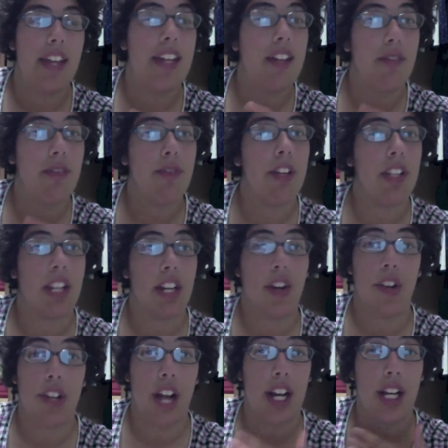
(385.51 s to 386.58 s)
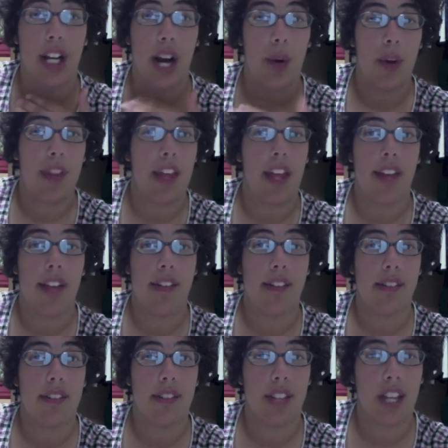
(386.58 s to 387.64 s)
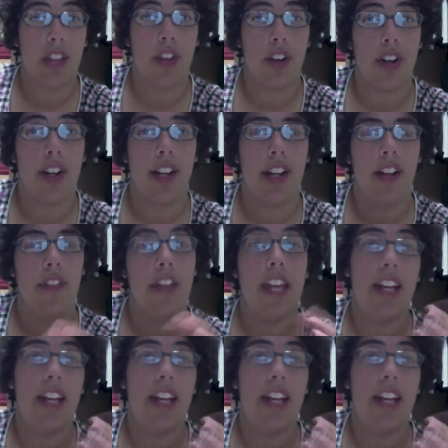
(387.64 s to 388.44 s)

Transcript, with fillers: And they didn't feel it here in Nakagawa then either.